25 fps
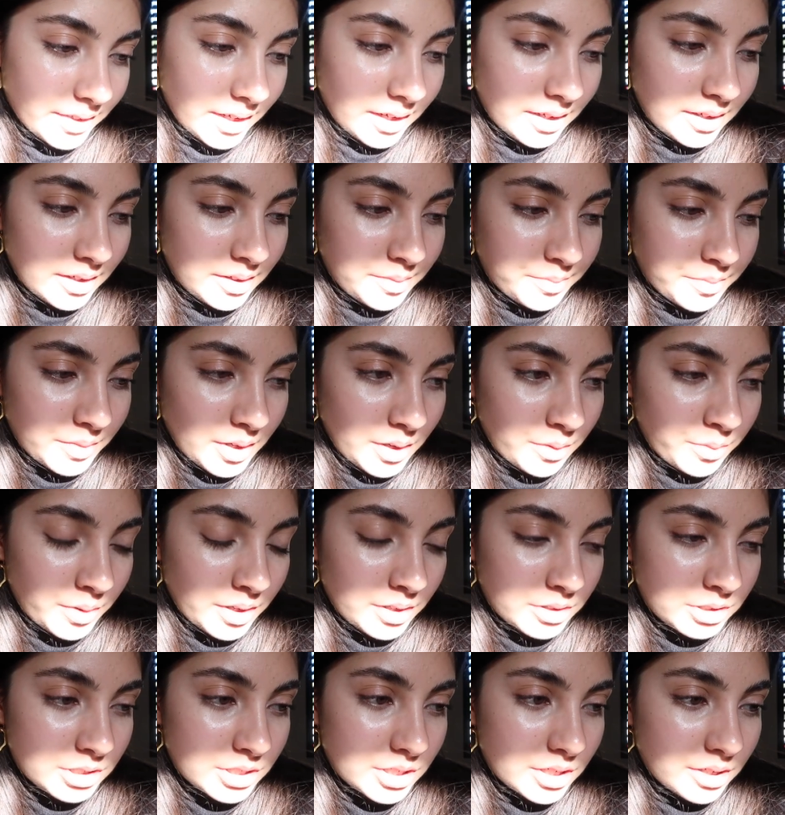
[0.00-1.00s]
I
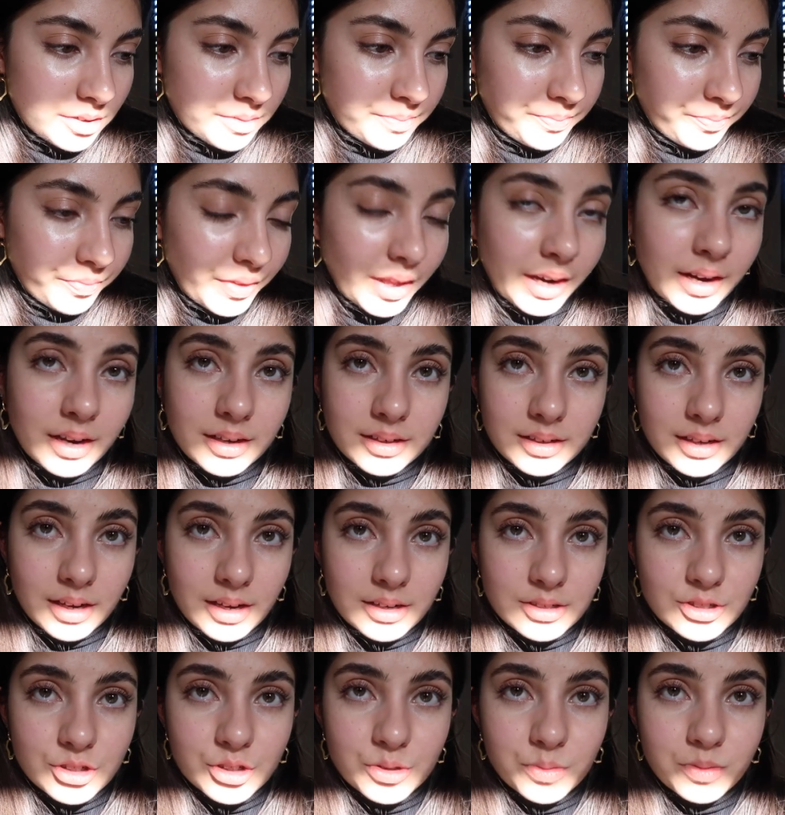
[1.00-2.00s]
went and had
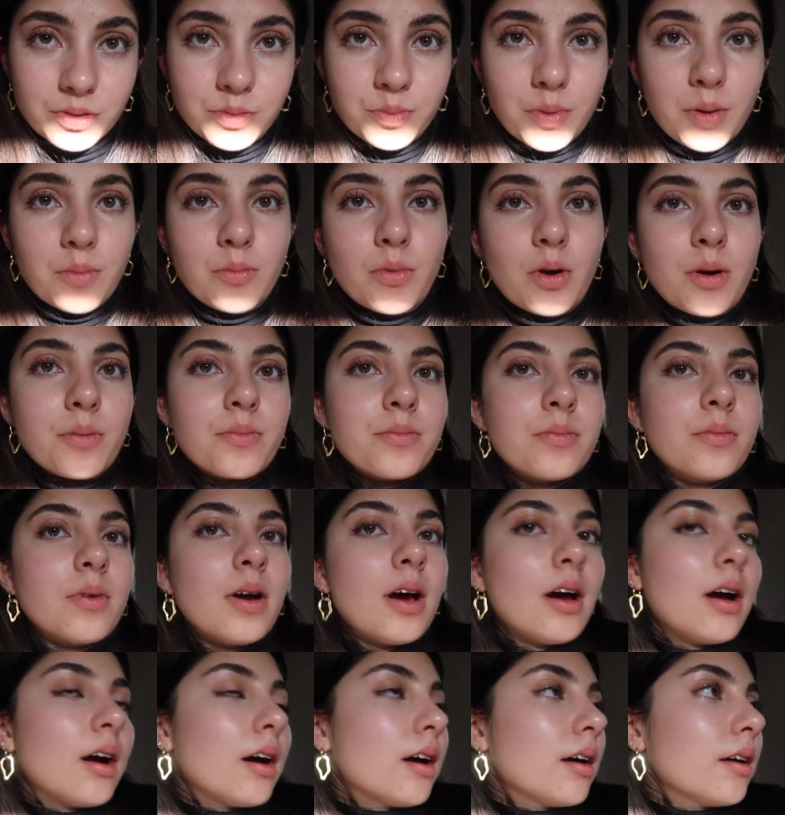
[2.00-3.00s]
lunch with my mom
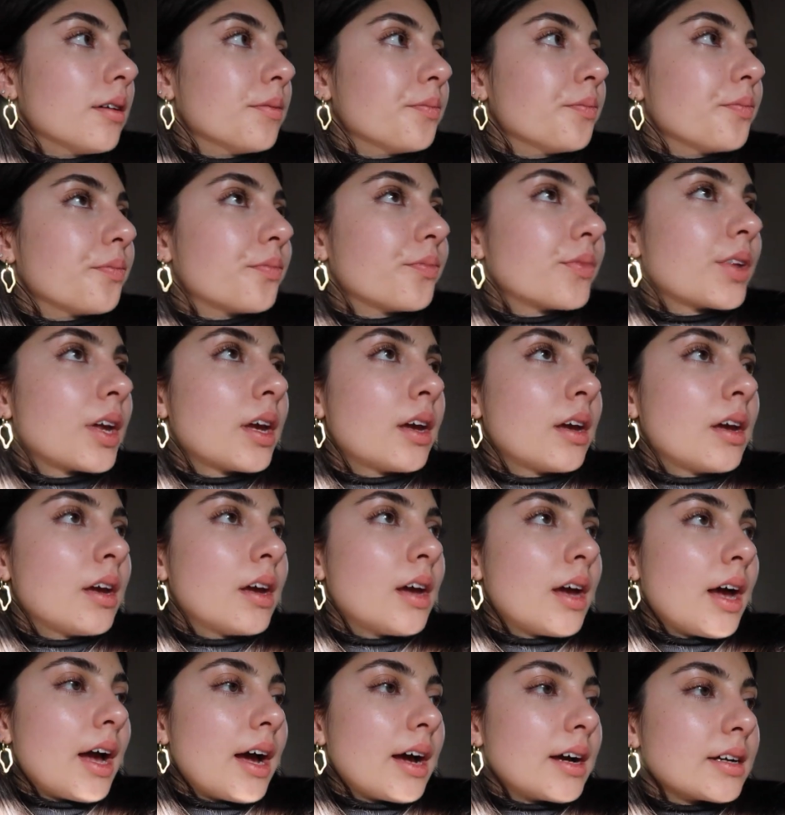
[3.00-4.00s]

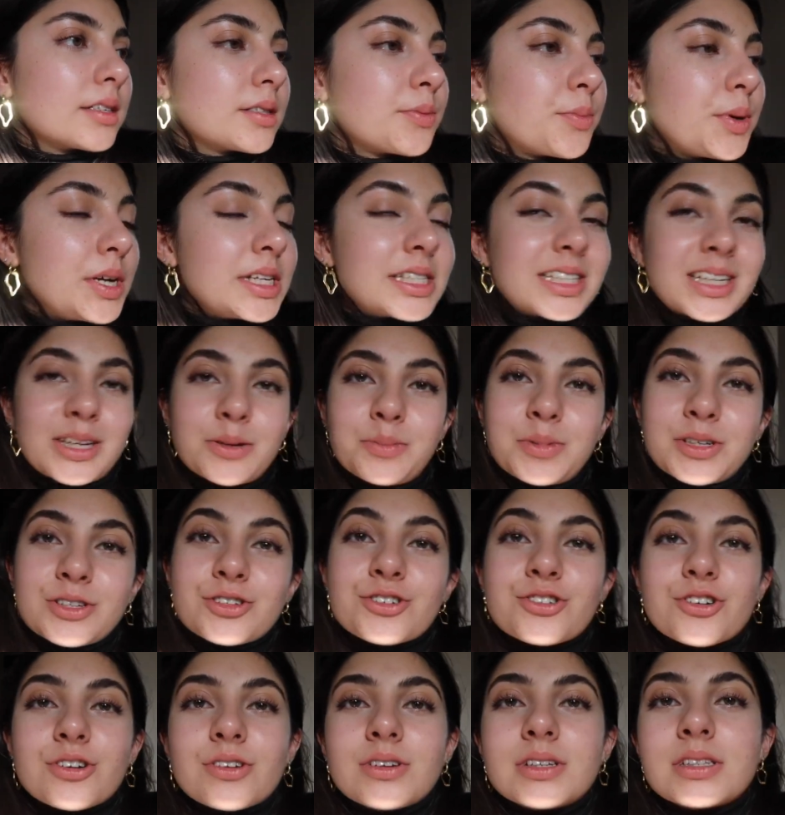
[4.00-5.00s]
at Basic
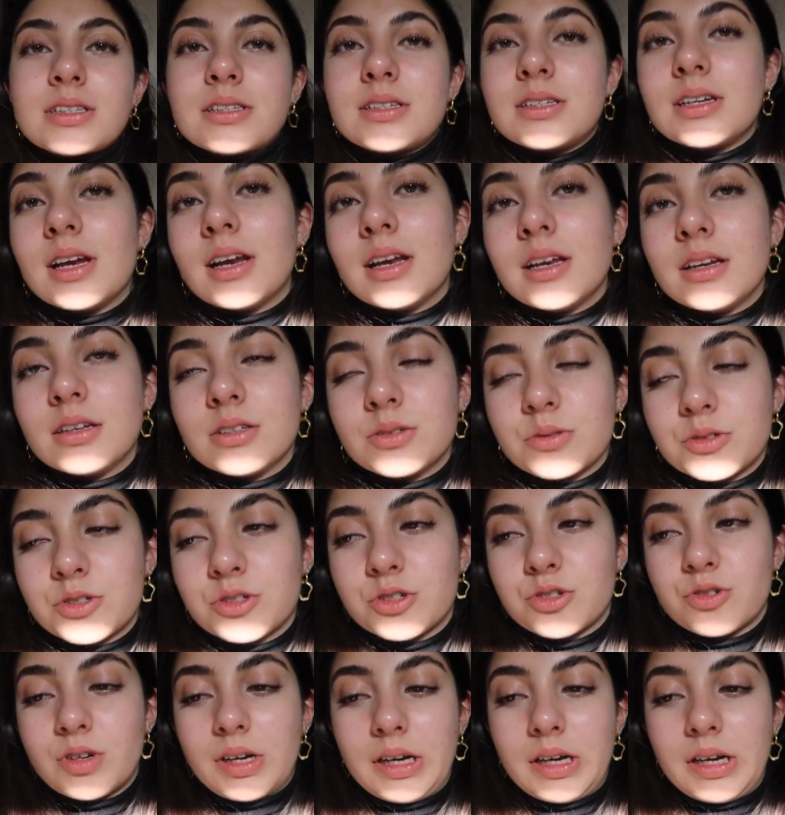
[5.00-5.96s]
Bistro in Stellies, which is